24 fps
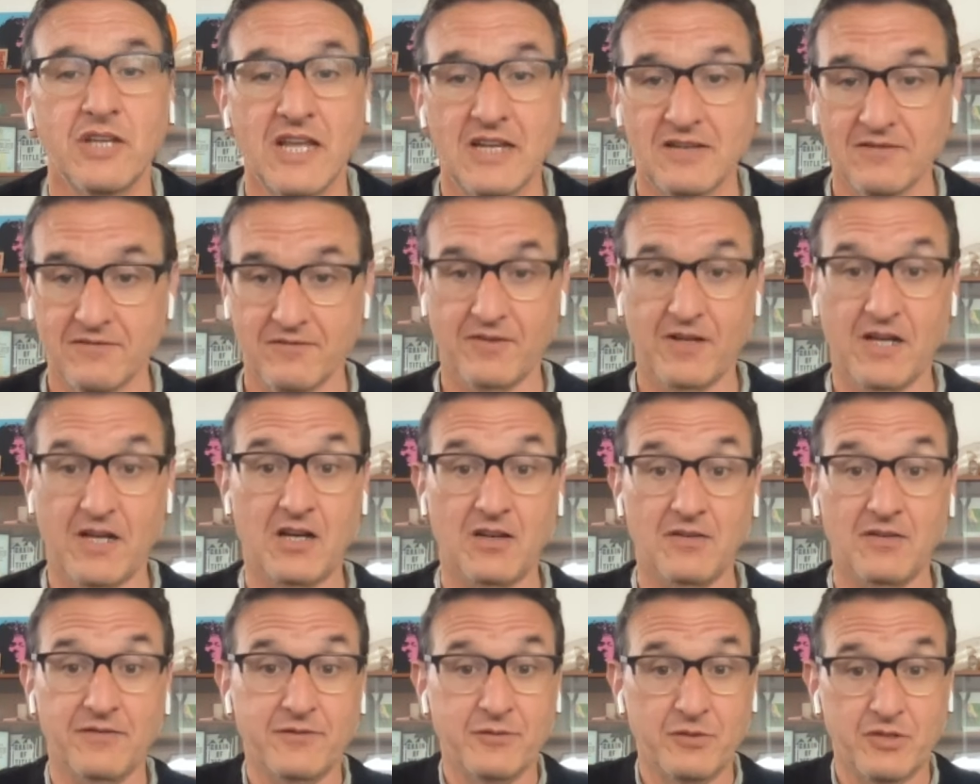get
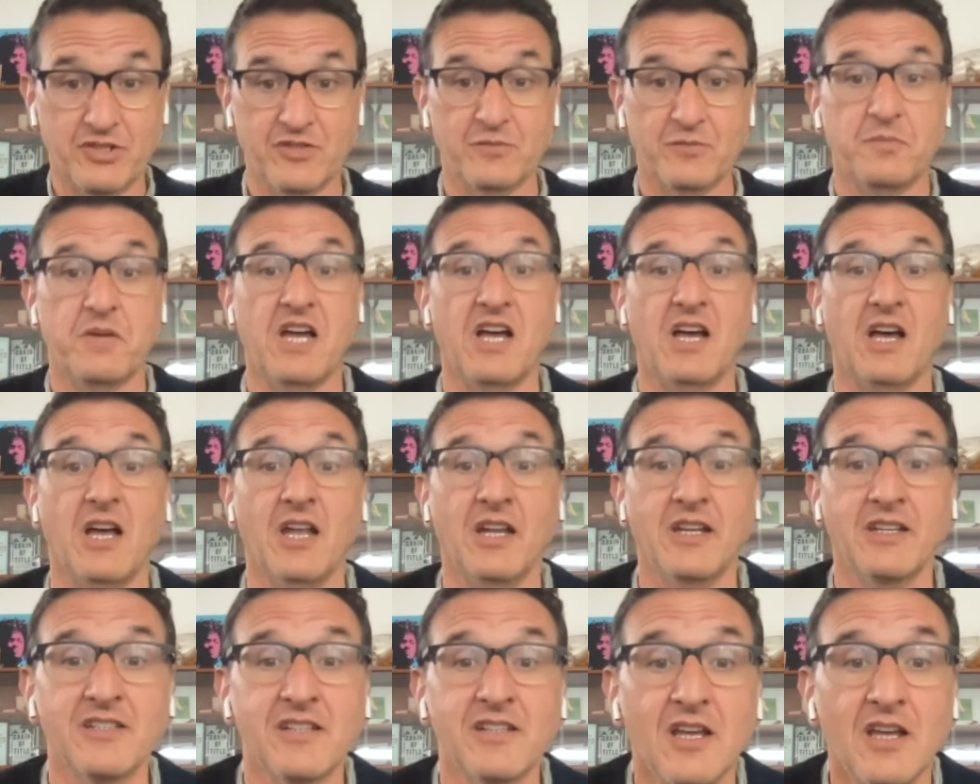involved,
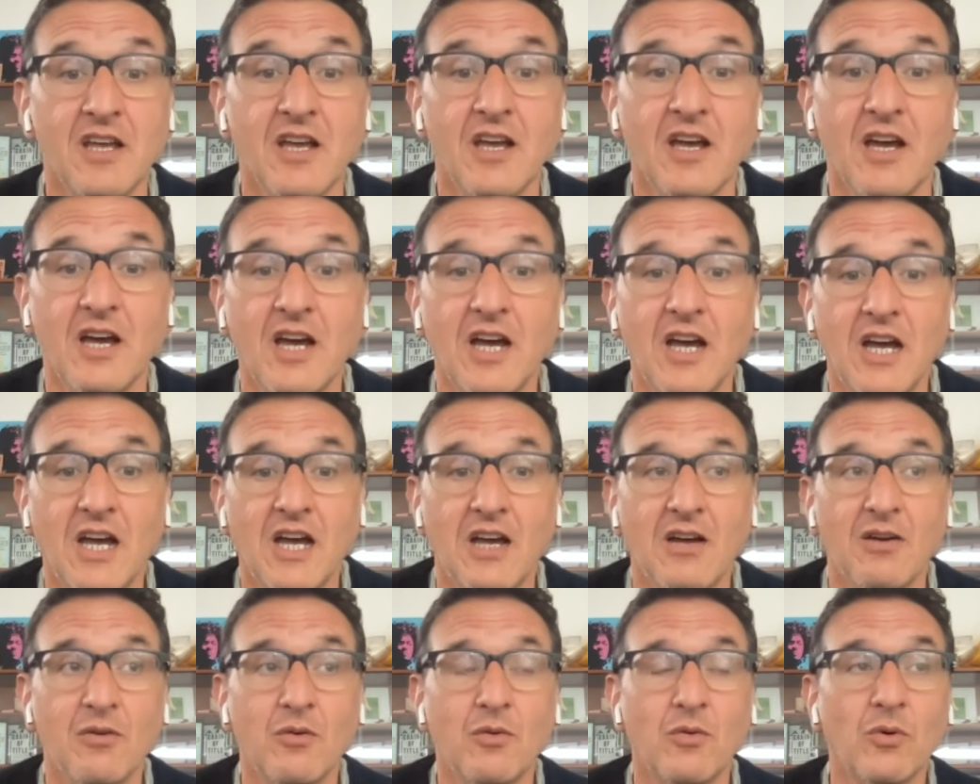respond,
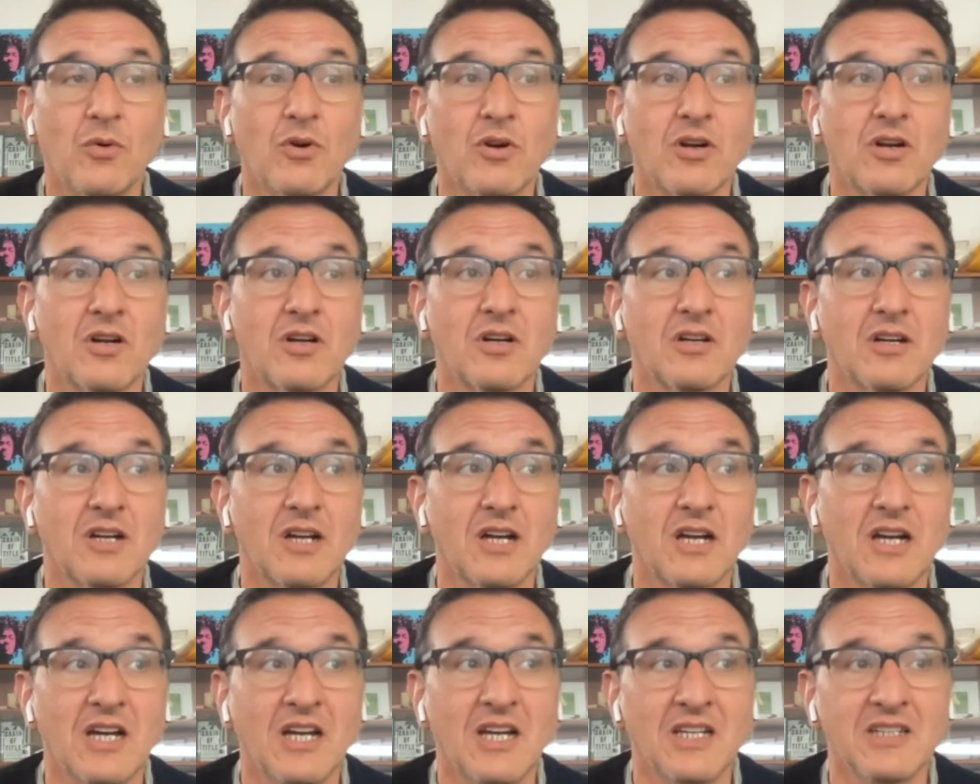uh, or
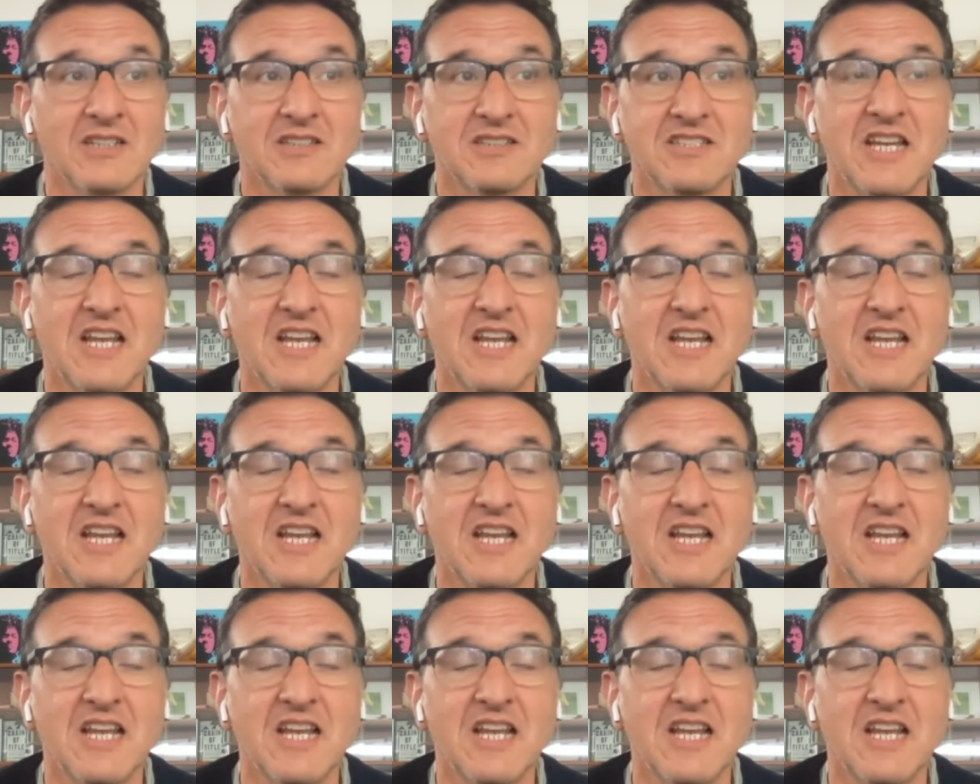uh,